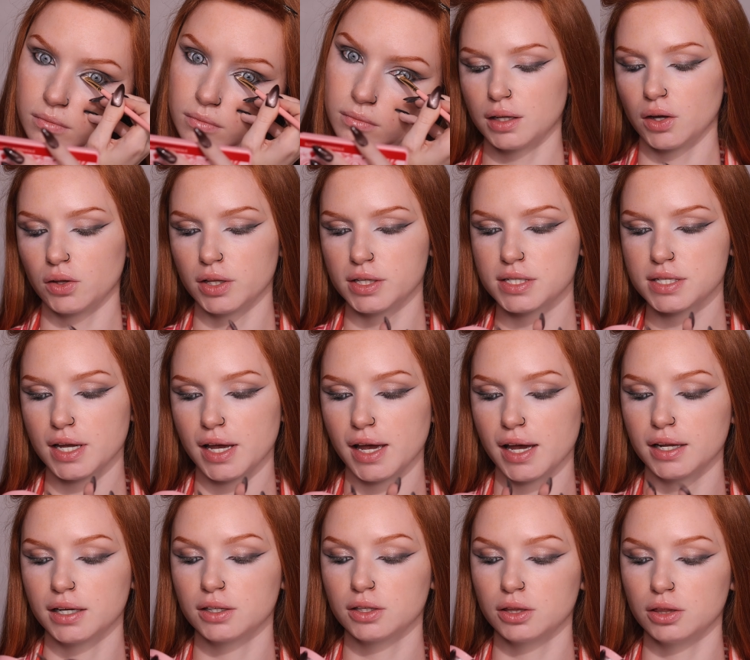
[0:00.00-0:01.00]
Now let's
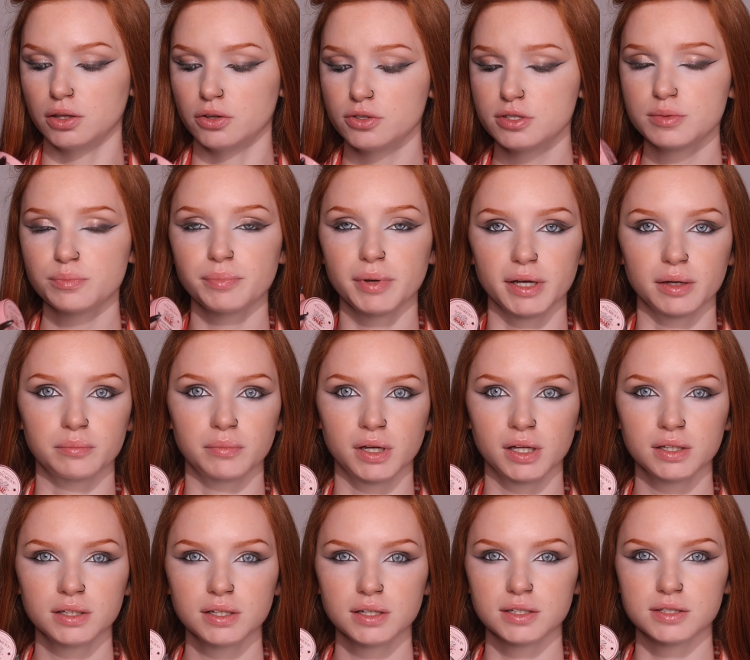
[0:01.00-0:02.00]
add loose
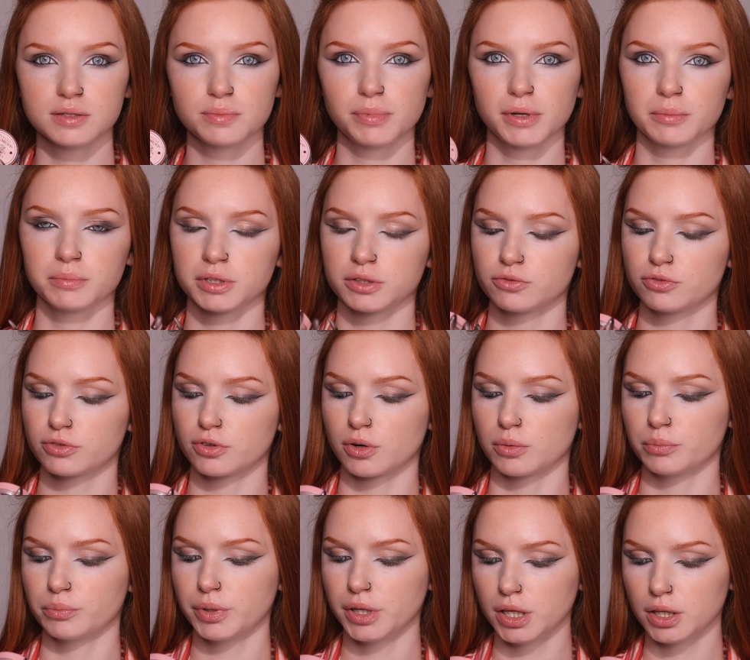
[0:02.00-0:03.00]
pigment. It's pigment
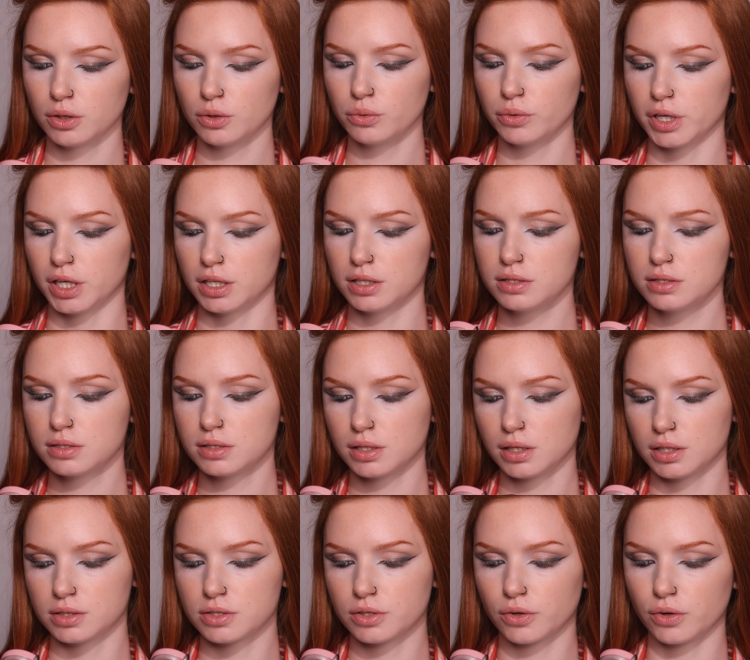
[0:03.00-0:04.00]
from Louise.
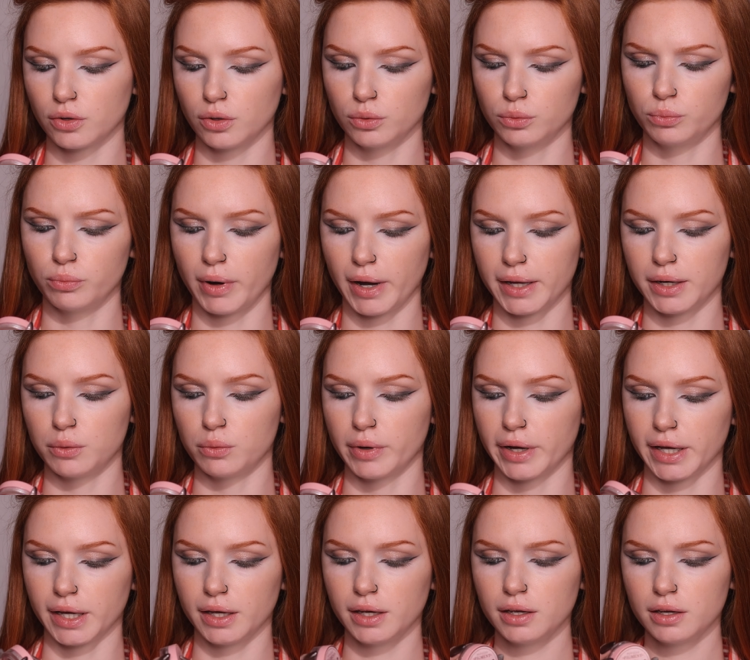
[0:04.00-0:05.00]
It's called Wide
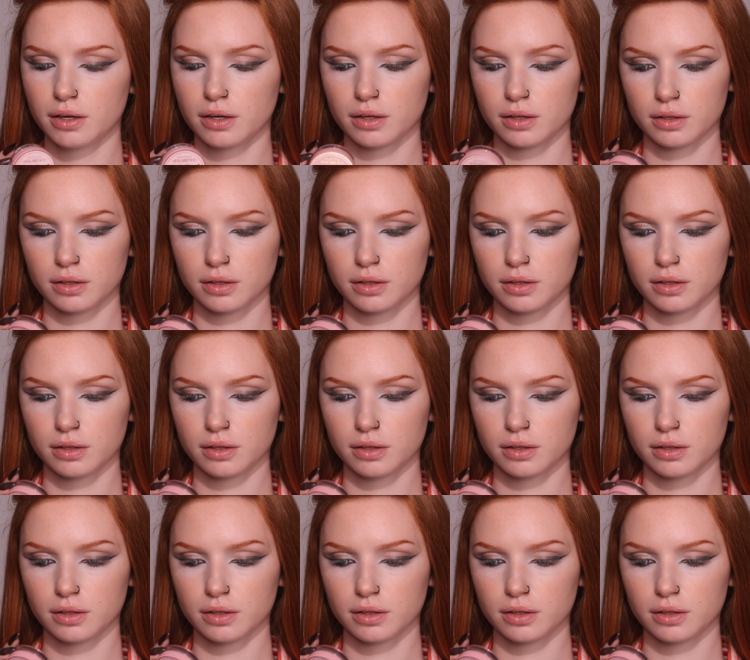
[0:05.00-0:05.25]
Awake.